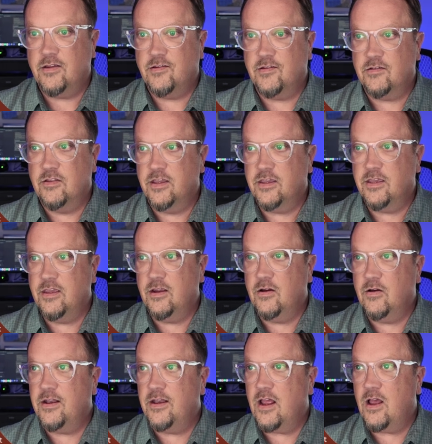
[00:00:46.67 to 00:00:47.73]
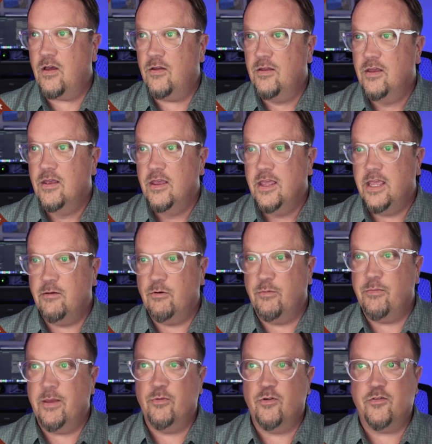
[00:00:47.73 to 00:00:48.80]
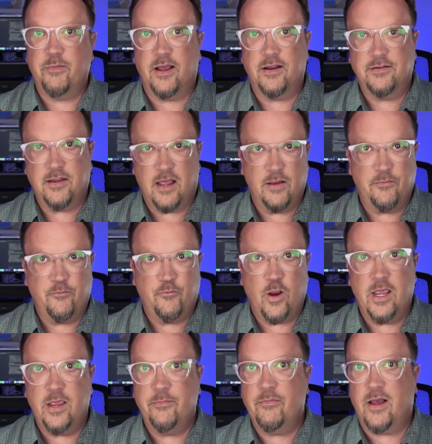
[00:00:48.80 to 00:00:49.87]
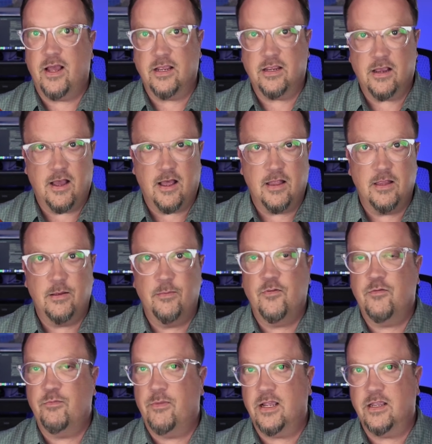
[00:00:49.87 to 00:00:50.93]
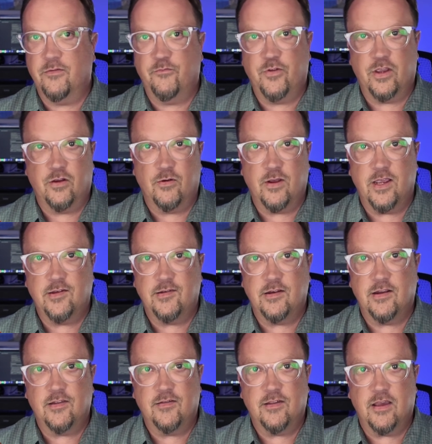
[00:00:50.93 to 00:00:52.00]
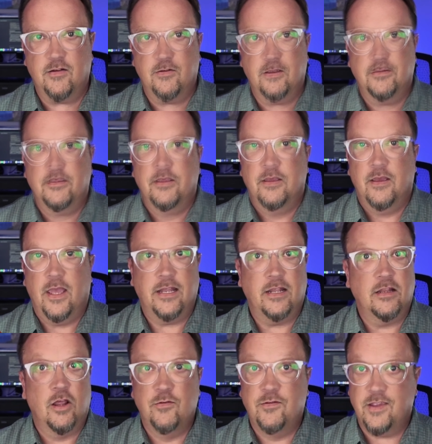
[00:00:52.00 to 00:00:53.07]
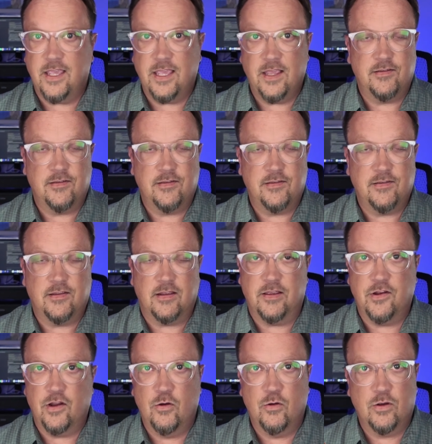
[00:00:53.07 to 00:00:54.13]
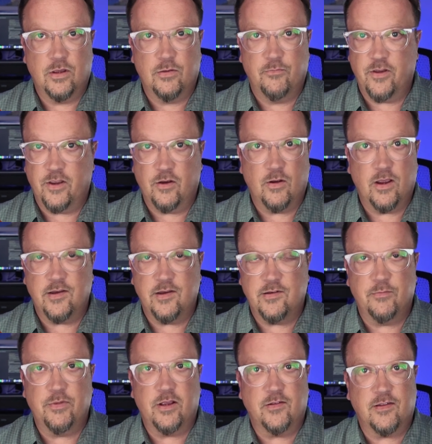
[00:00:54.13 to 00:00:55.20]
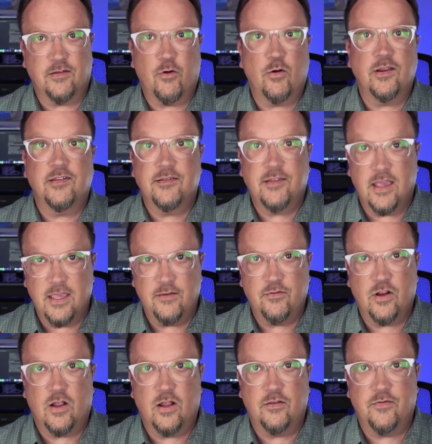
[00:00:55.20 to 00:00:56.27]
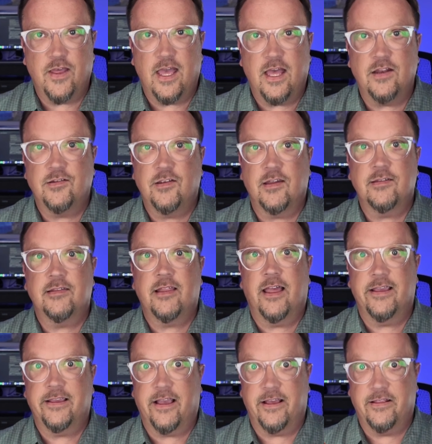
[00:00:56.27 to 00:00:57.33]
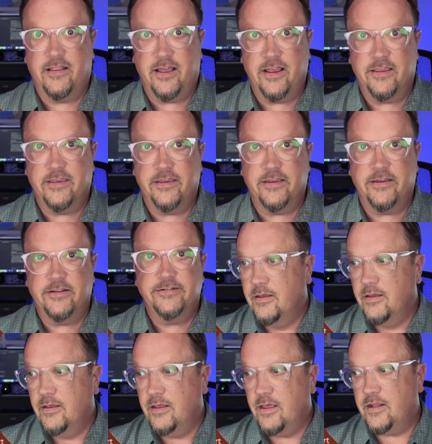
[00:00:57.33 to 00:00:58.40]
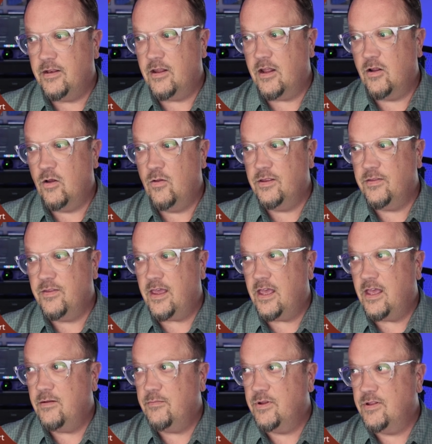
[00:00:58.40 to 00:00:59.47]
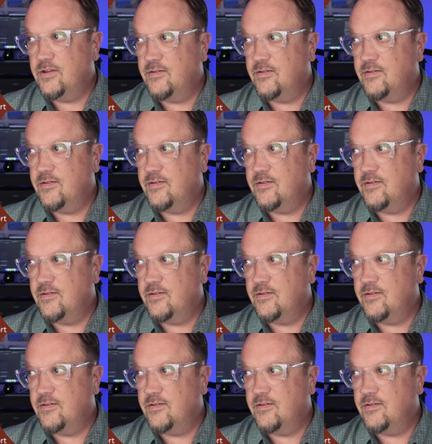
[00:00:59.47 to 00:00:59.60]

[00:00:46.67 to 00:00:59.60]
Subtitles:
click here, and now it remembers my time frame, my columns, my configuration, etc. And it loads instantly. There's no configuration because I've already saved all of that just like I like it. And not only that, but this is